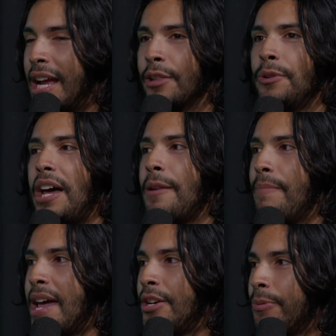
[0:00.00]
I learned how to
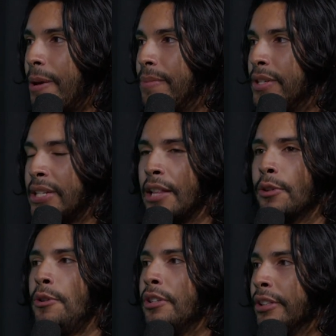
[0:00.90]
manage my business. I
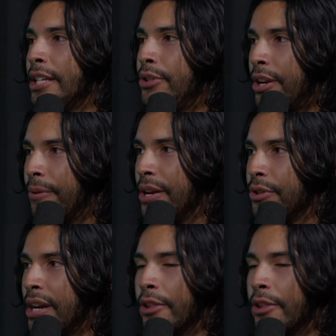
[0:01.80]
learned lead generation.